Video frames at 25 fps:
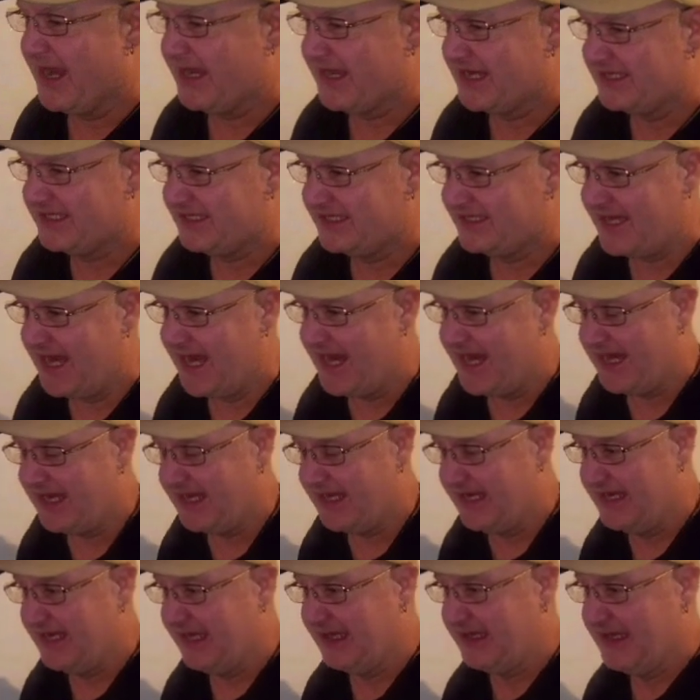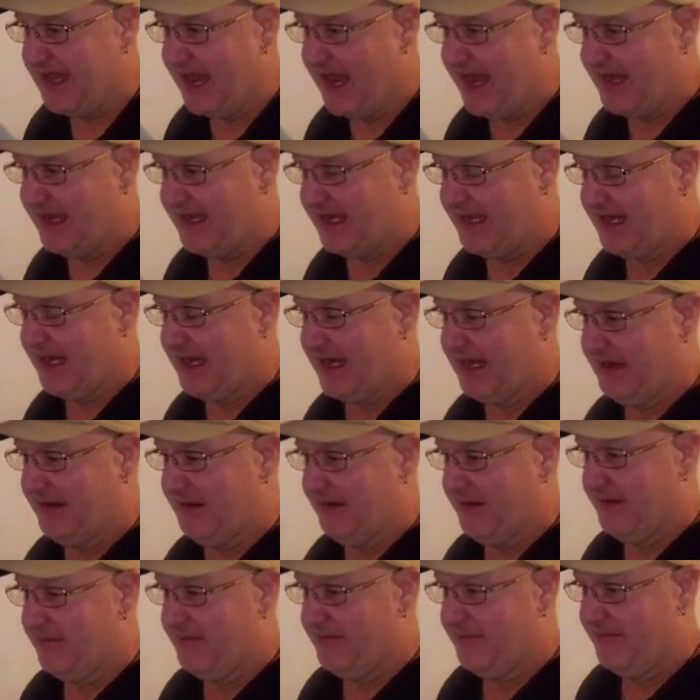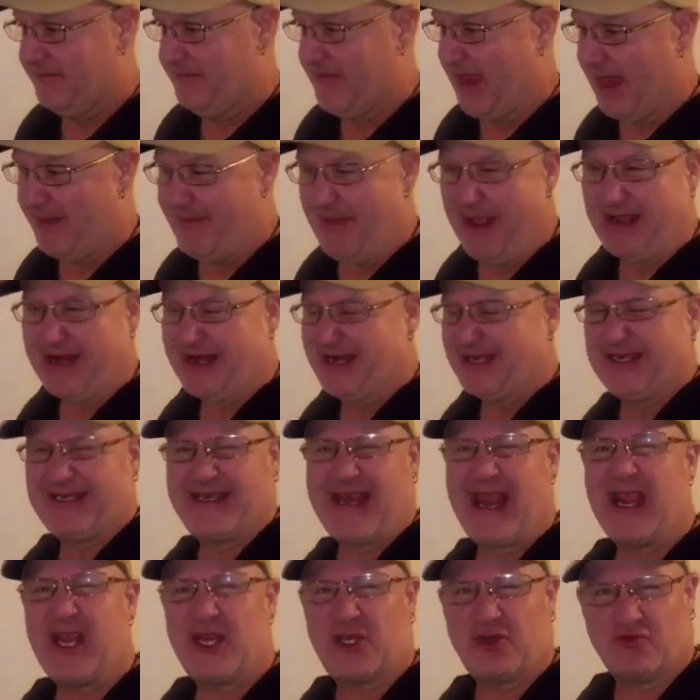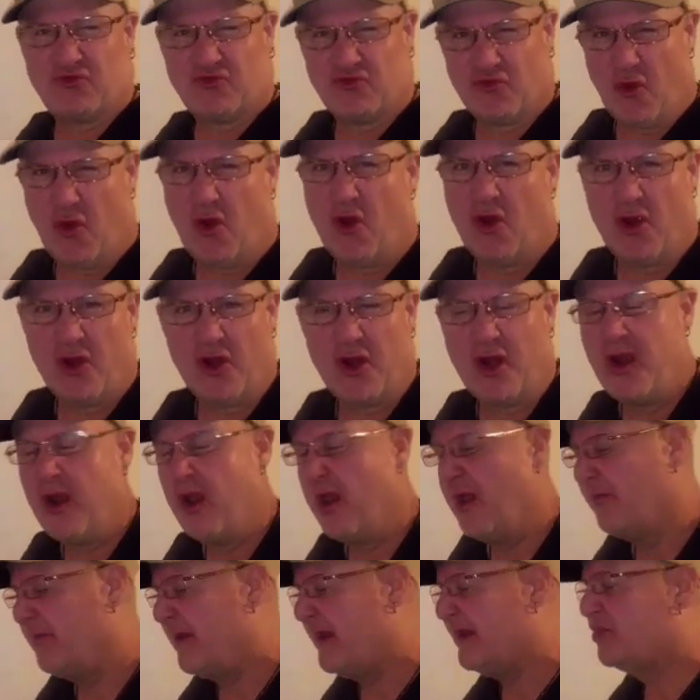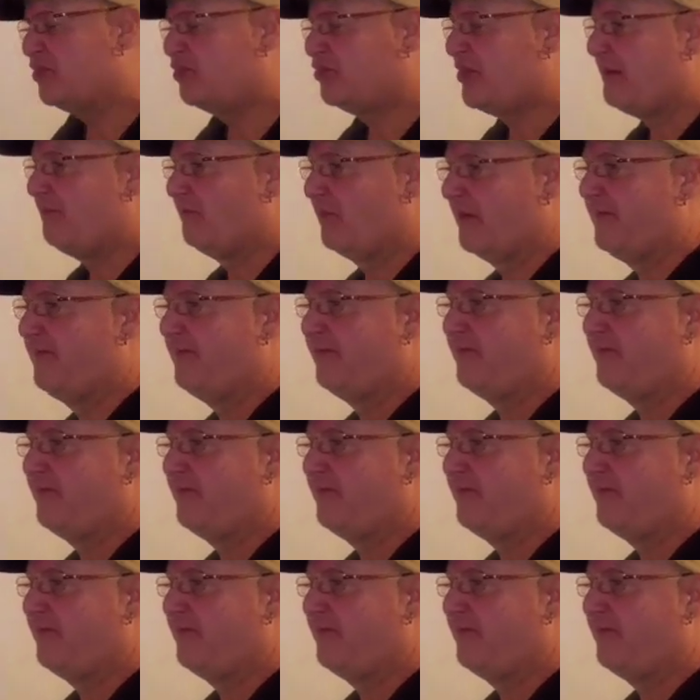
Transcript: I could say that I'm not going to say is wrong, but it's generally